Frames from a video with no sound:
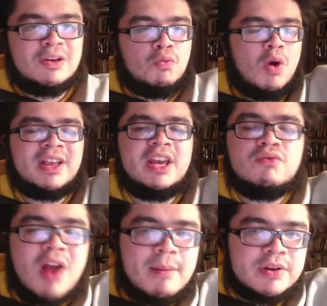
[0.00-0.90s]
what
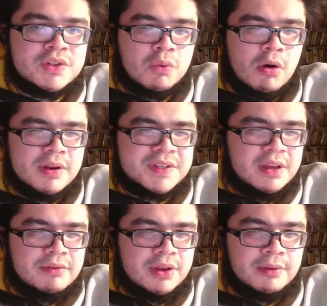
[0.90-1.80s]
can Robert Suarez
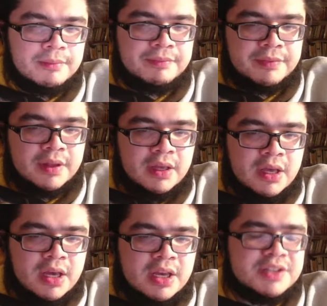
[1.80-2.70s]
give you?
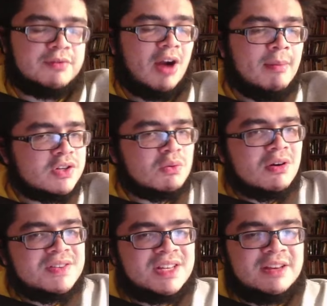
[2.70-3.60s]
Because if Robert
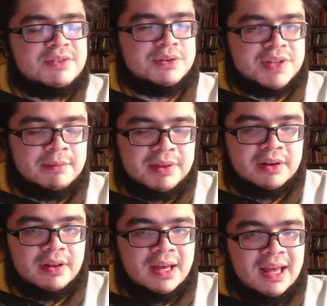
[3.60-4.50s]
Suarez gives you
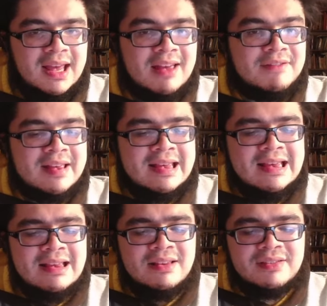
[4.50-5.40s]
something, if
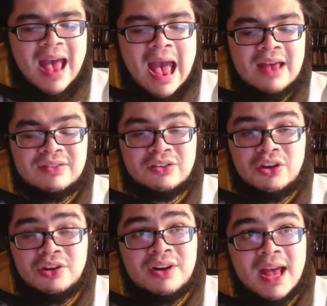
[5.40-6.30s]
he's as
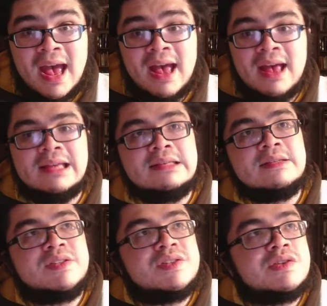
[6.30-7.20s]
good
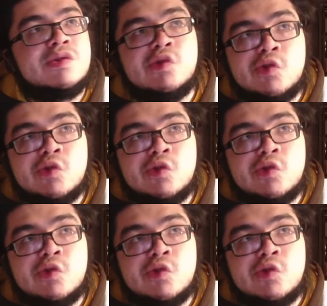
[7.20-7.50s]
as,